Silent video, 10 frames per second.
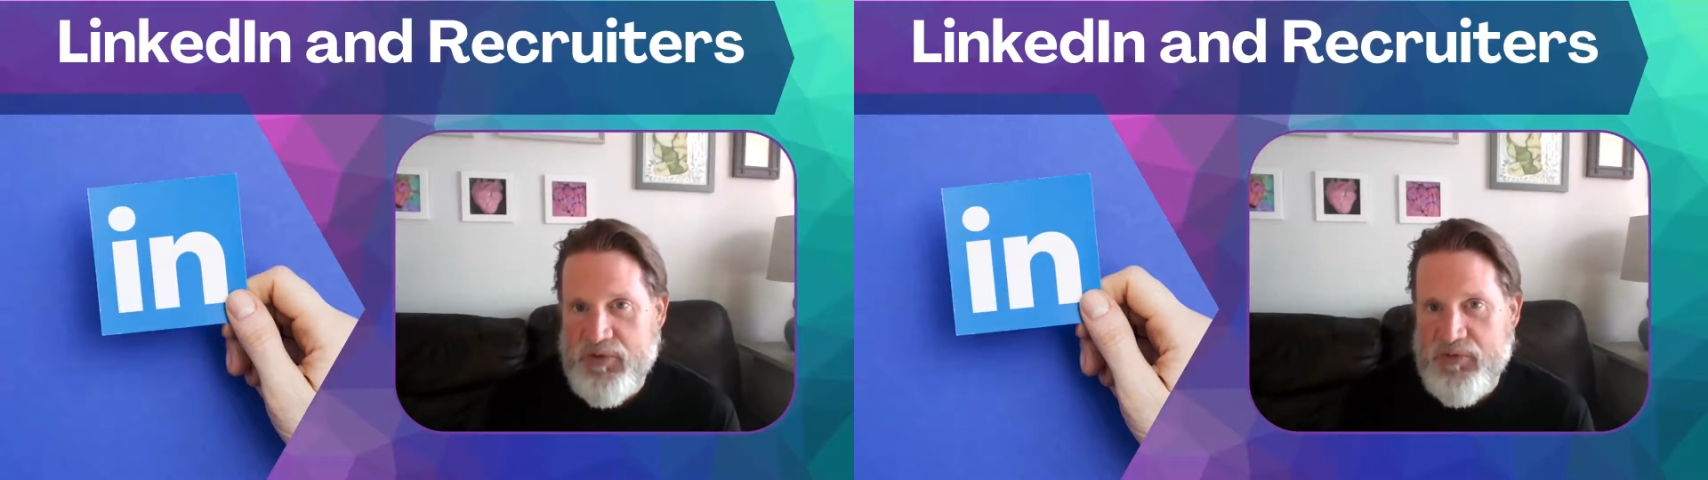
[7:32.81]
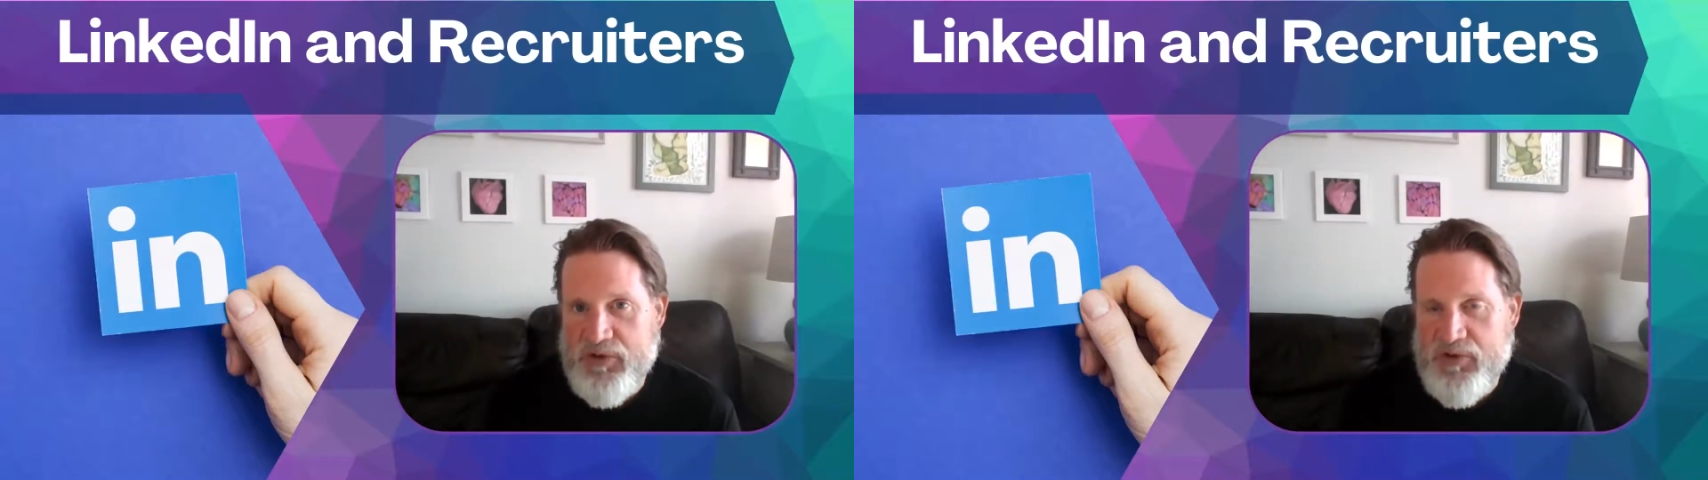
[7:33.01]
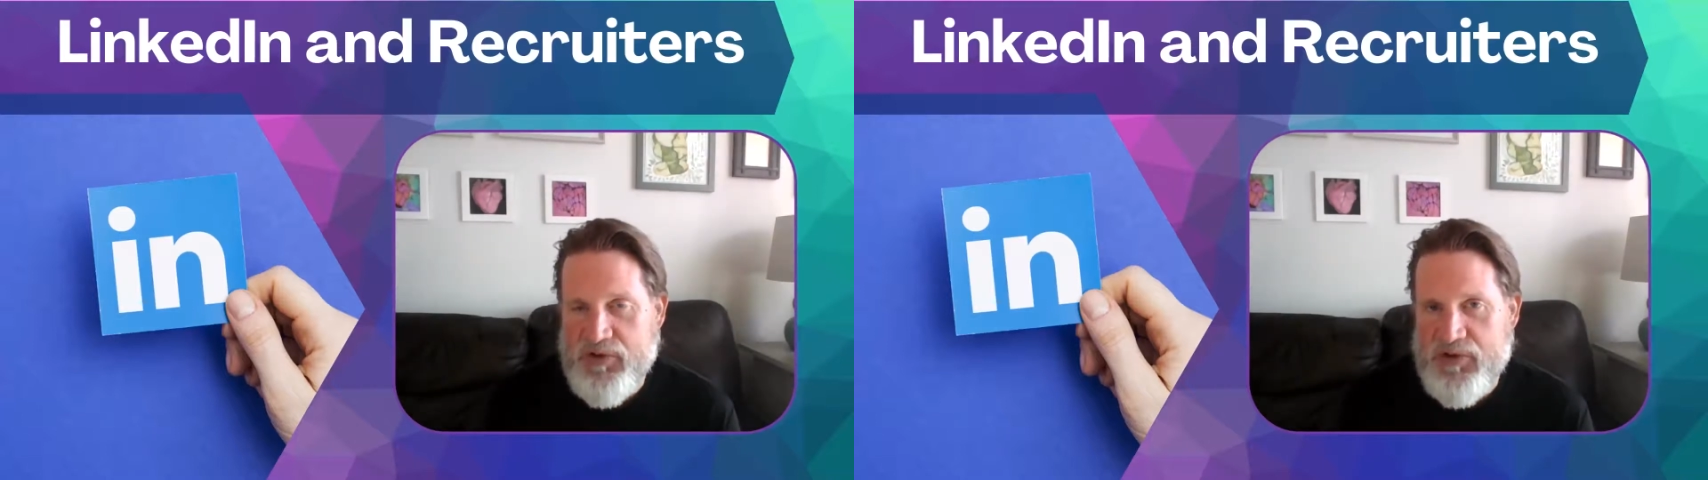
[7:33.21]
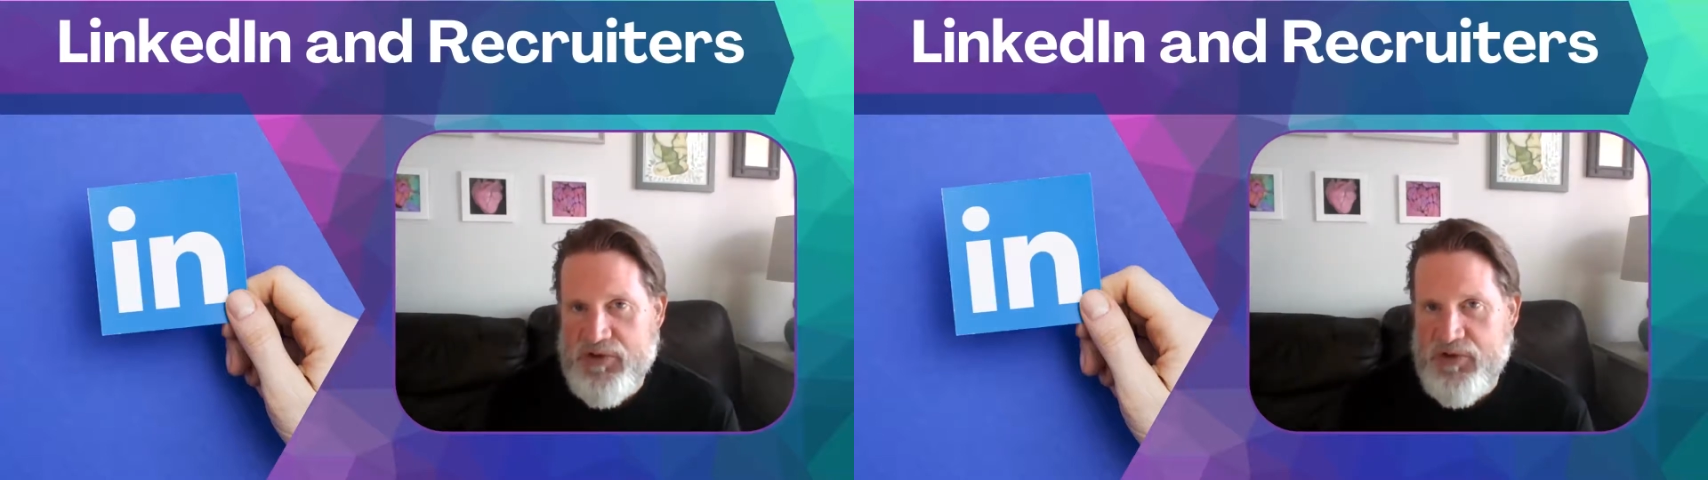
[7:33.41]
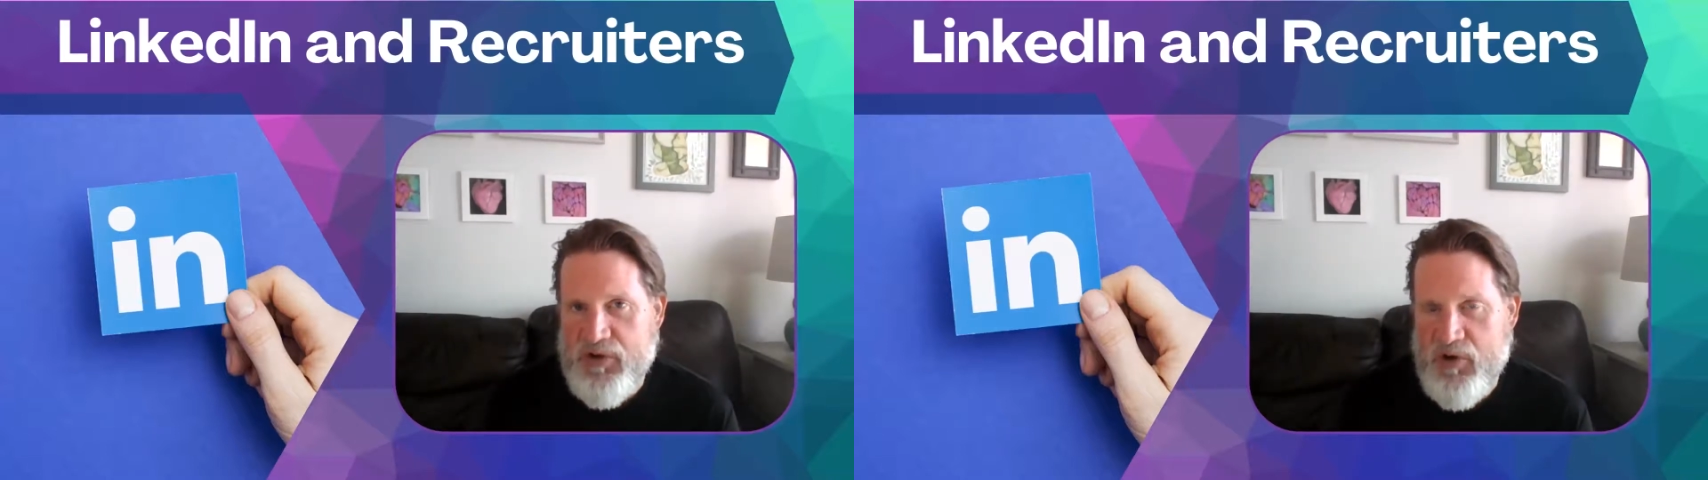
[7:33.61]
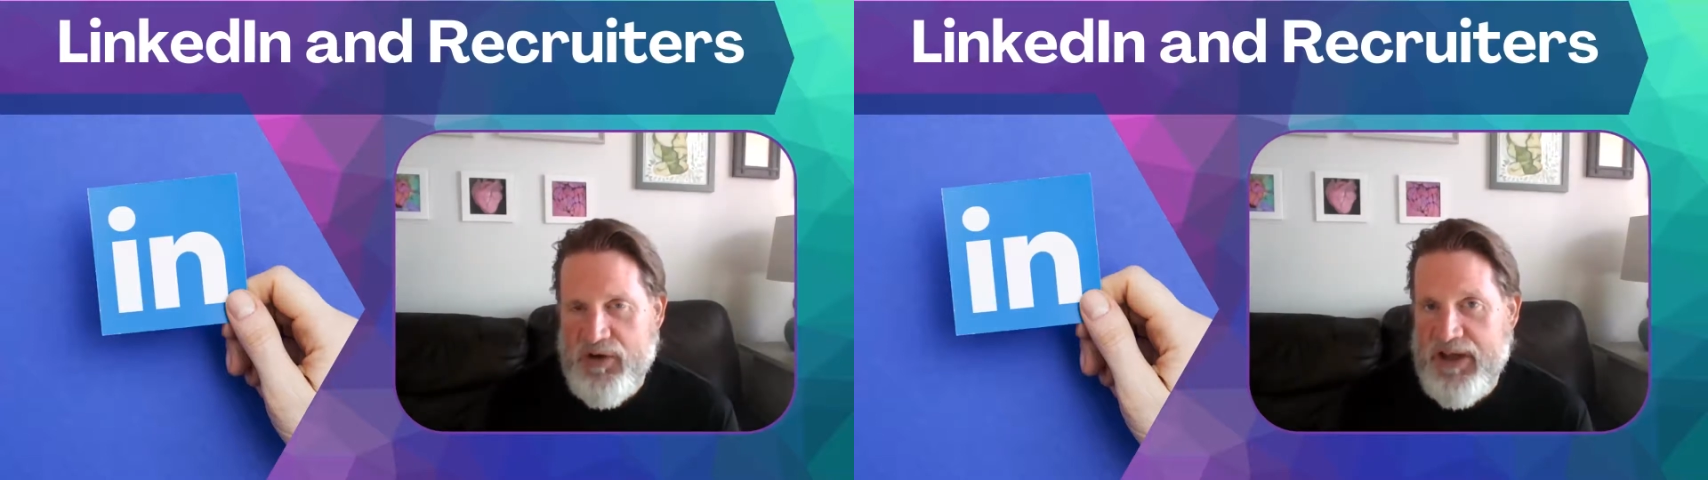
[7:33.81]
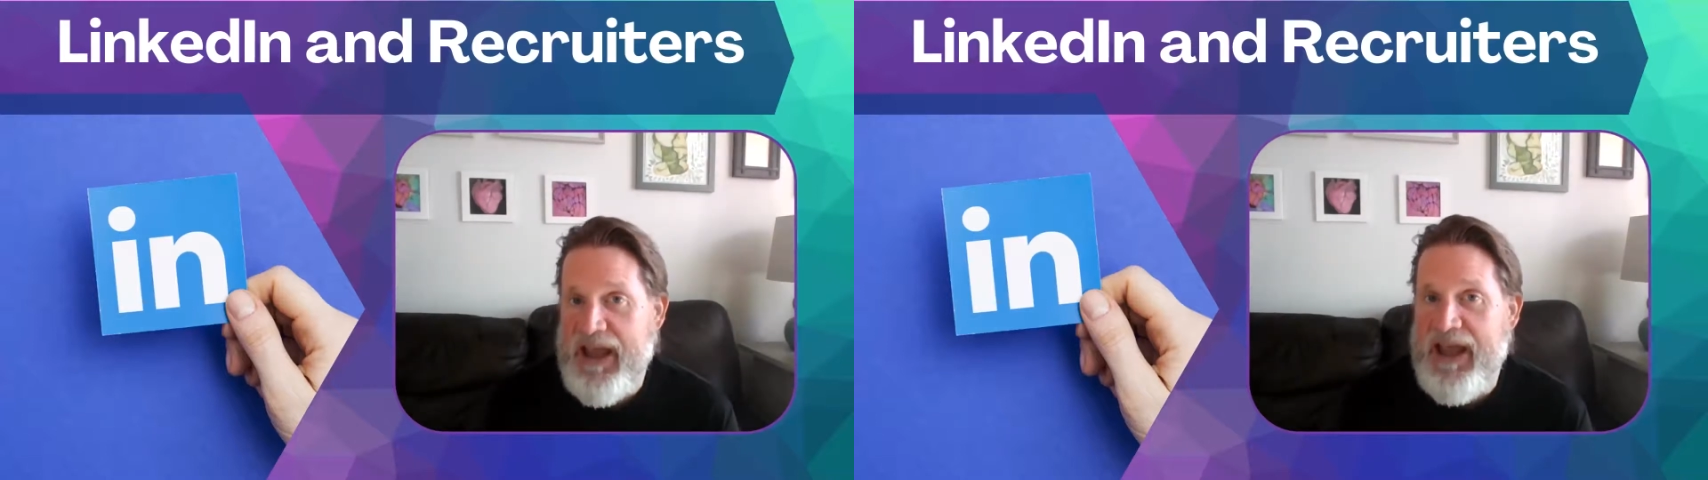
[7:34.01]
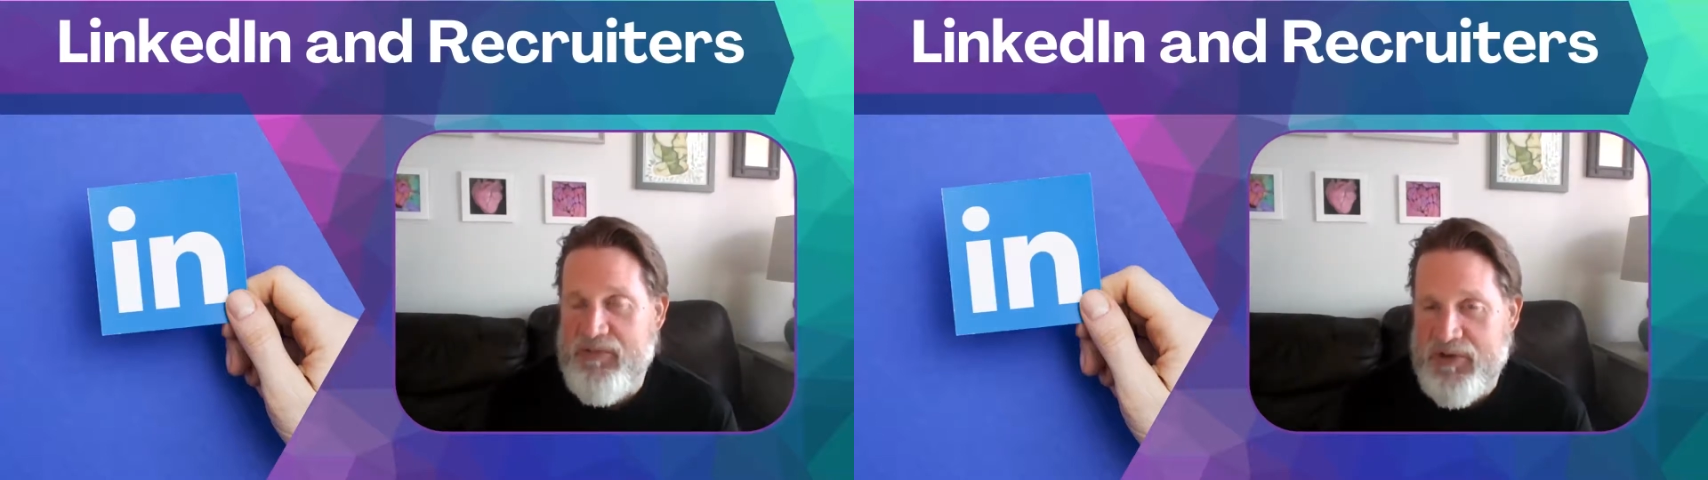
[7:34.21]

of recruiters or the head